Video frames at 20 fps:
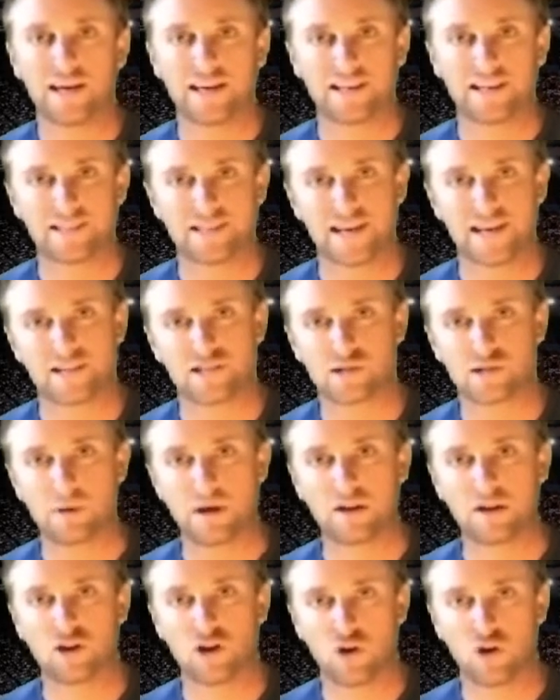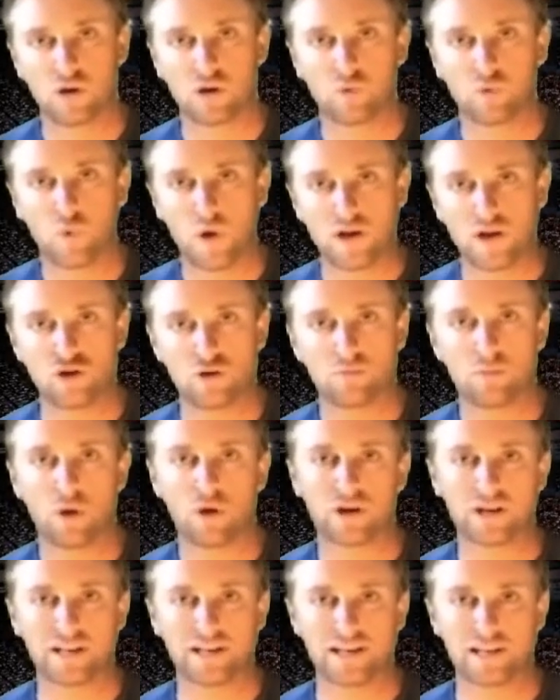intense about knowing when your
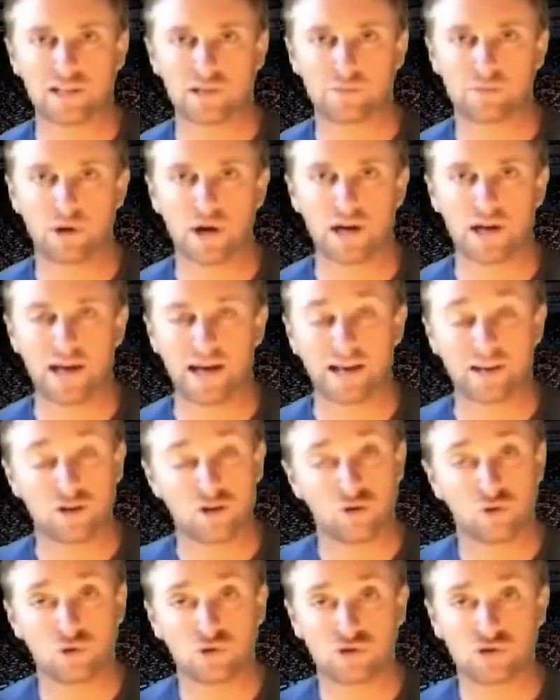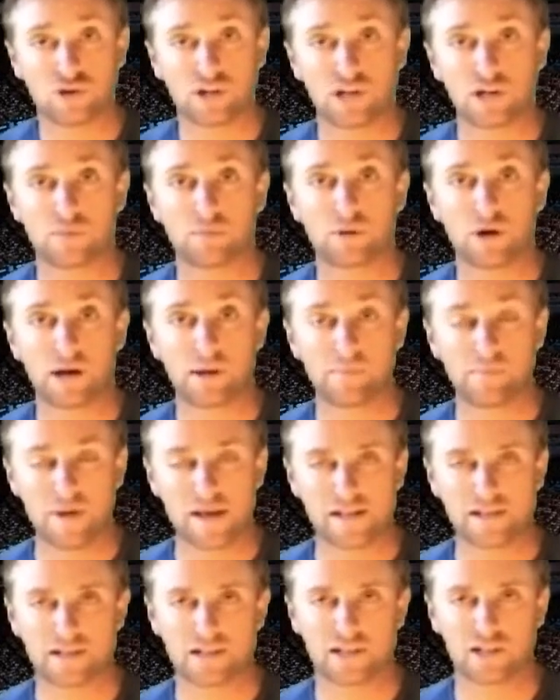body needs a break, and you also need a break
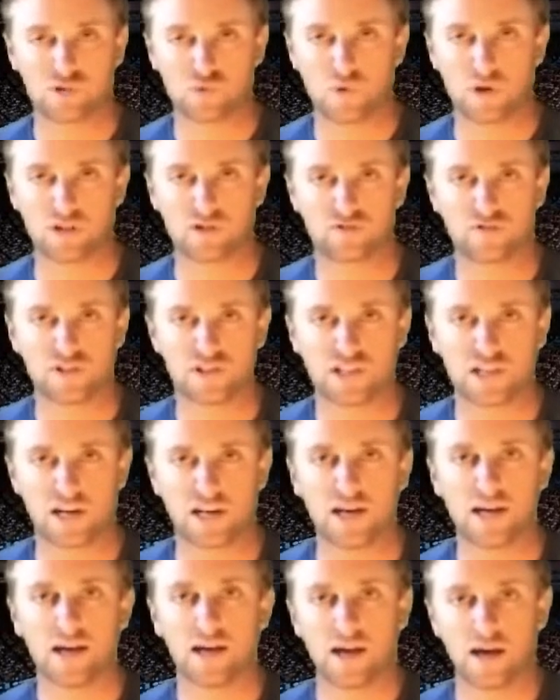mentally as well as physically.